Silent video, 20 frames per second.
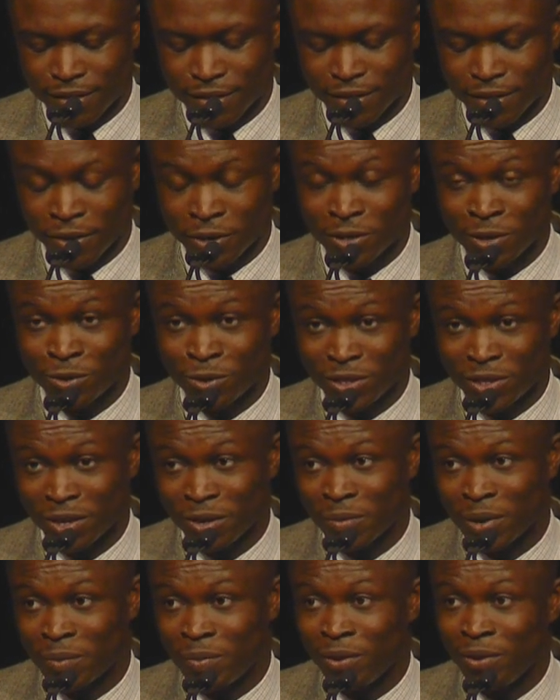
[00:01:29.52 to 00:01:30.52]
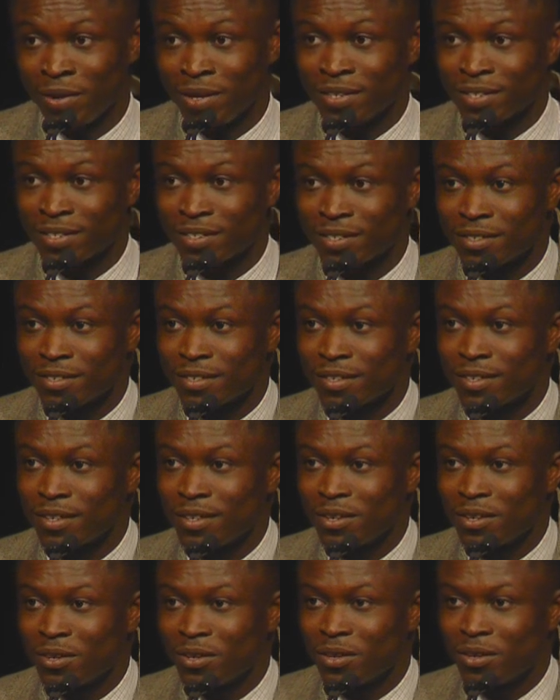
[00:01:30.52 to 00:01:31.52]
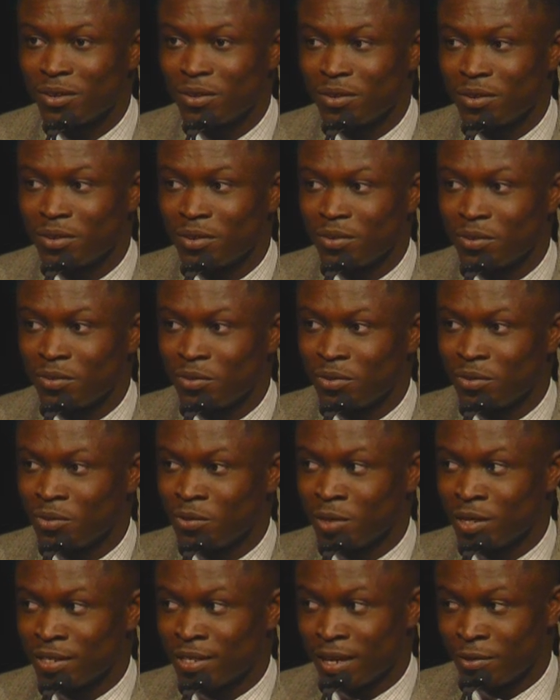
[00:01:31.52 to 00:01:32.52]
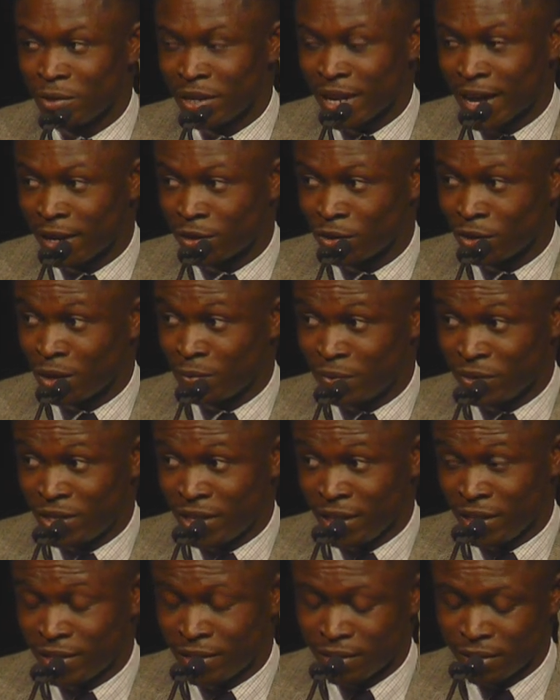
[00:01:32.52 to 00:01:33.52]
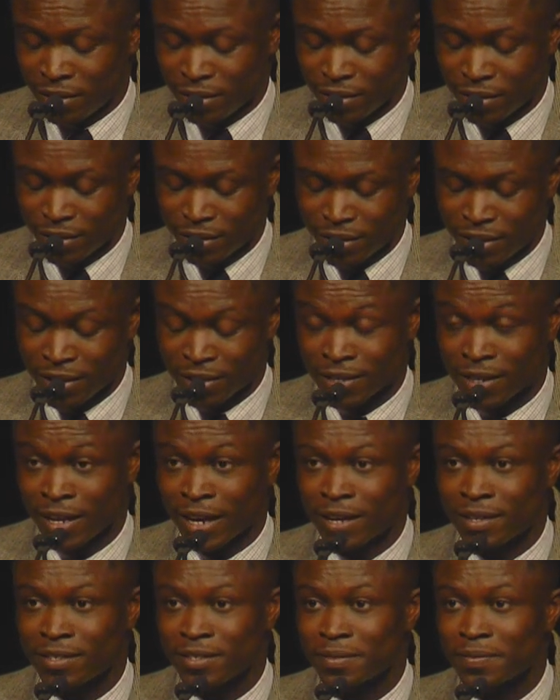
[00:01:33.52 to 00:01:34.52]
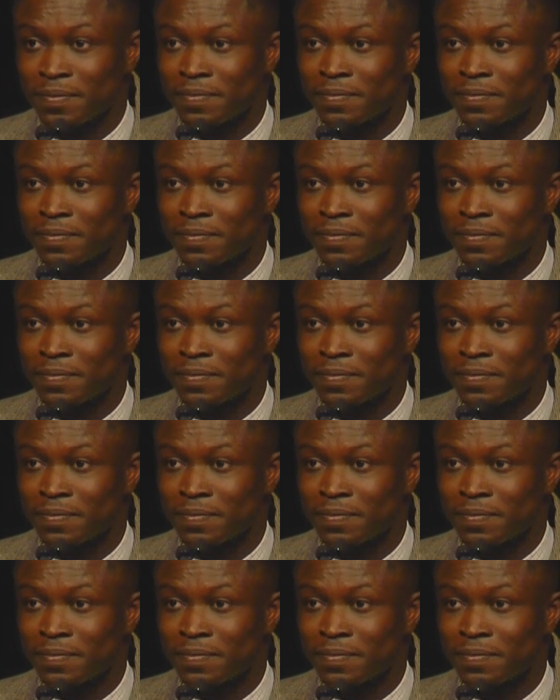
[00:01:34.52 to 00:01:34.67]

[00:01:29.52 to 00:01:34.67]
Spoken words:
all they could tell my parents was that we had to amputate his legs.